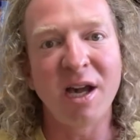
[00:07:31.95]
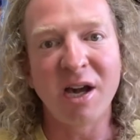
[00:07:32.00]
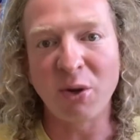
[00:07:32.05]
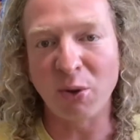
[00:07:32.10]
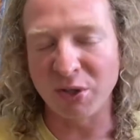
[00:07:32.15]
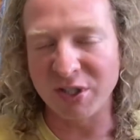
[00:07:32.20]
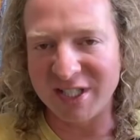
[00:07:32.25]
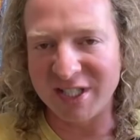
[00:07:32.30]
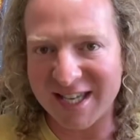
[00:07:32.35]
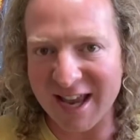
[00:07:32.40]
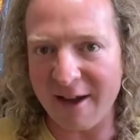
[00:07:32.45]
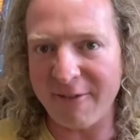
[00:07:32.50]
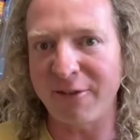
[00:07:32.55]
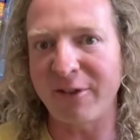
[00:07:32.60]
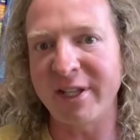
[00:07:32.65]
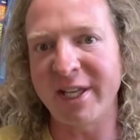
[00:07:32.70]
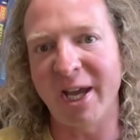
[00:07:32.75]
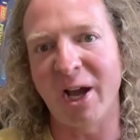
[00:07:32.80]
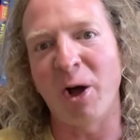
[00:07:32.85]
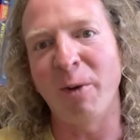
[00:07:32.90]
It'll
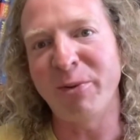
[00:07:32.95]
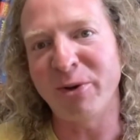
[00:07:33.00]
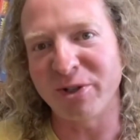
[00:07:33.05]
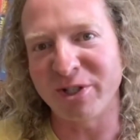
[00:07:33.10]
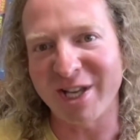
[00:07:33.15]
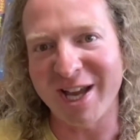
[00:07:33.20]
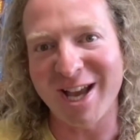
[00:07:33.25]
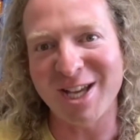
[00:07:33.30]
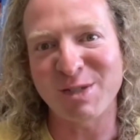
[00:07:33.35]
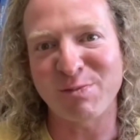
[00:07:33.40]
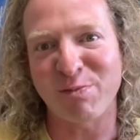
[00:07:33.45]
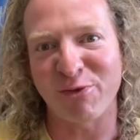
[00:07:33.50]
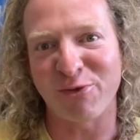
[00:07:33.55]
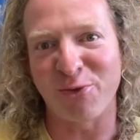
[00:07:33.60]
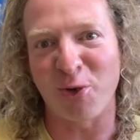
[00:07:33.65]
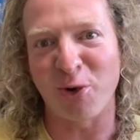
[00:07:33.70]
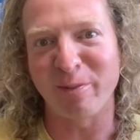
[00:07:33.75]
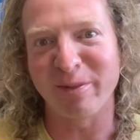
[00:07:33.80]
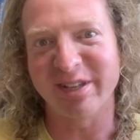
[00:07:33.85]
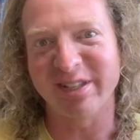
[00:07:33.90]
definitely help your test
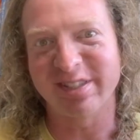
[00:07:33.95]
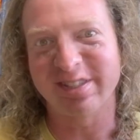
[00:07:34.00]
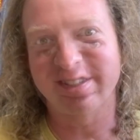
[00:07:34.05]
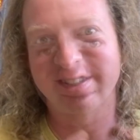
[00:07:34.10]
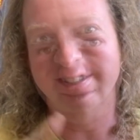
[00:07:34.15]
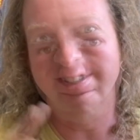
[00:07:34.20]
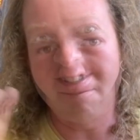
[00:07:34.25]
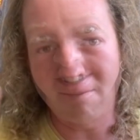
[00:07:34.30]
performance.